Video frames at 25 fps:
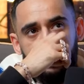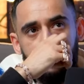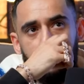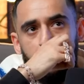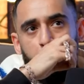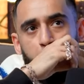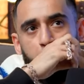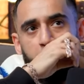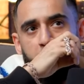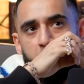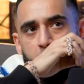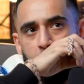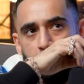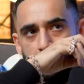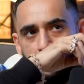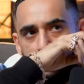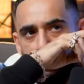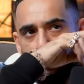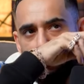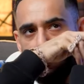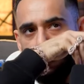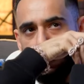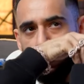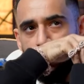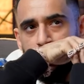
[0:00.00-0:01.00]
full time.
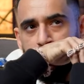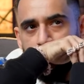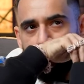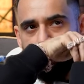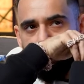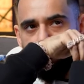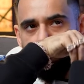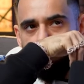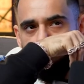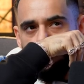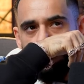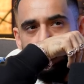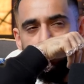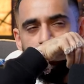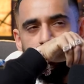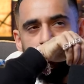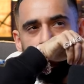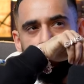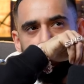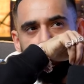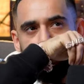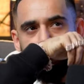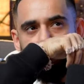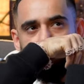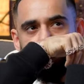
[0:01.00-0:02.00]
One
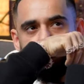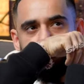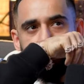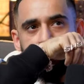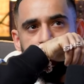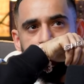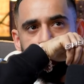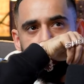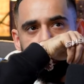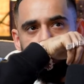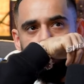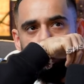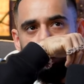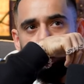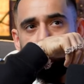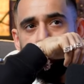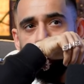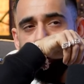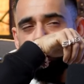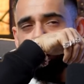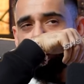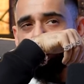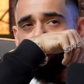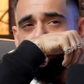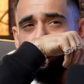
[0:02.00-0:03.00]
of the reasons
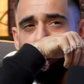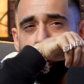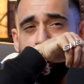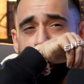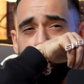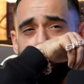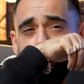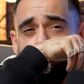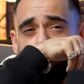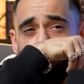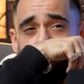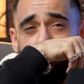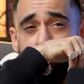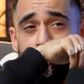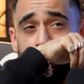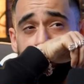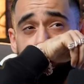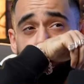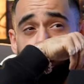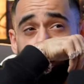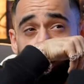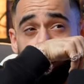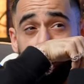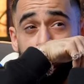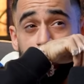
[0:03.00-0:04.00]
me and Torres,
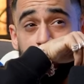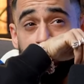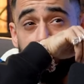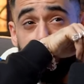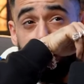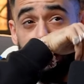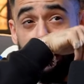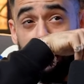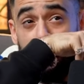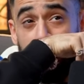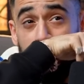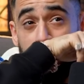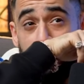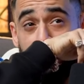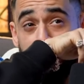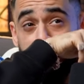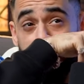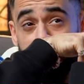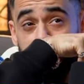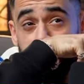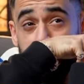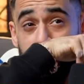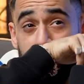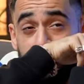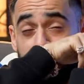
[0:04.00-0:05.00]
we would buy like
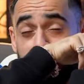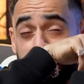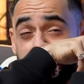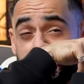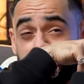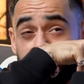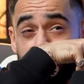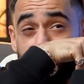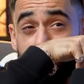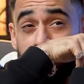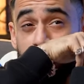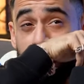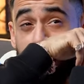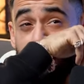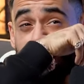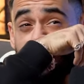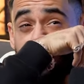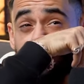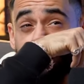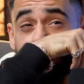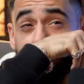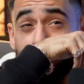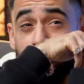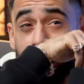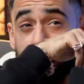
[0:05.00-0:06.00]

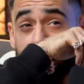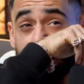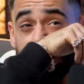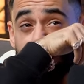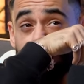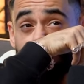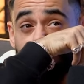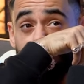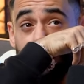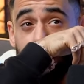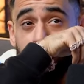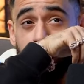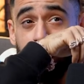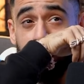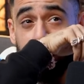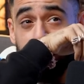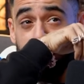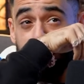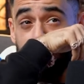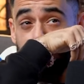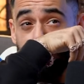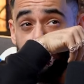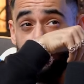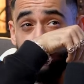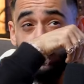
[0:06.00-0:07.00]
in
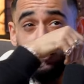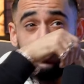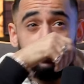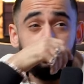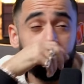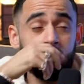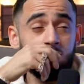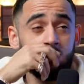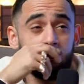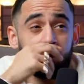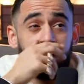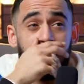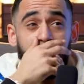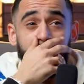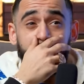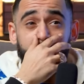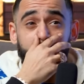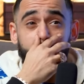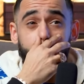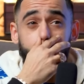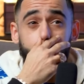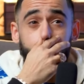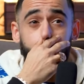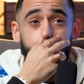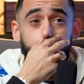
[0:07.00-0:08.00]
2020, we was buying
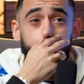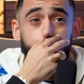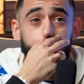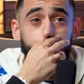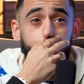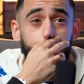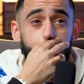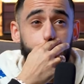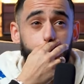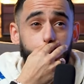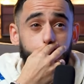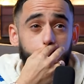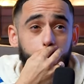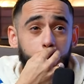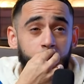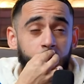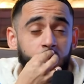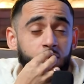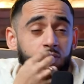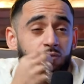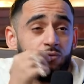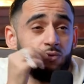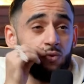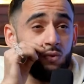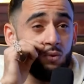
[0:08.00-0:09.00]
and selling
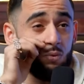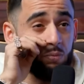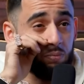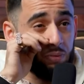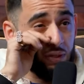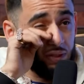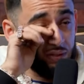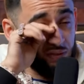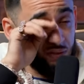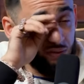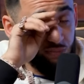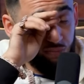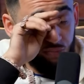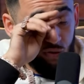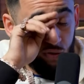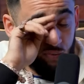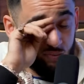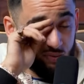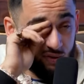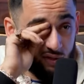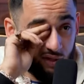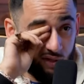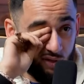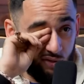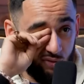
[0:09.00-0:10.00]
like a few bits and
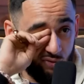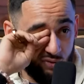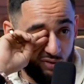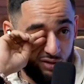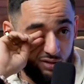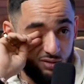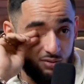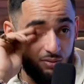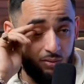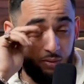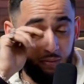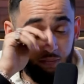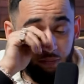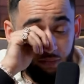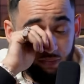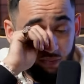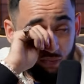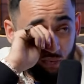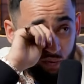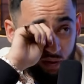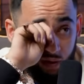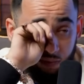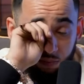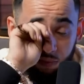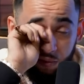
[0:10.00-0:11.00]
bobs, kettles. That's
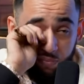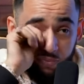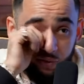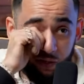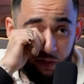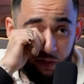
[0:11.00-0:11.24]
one of my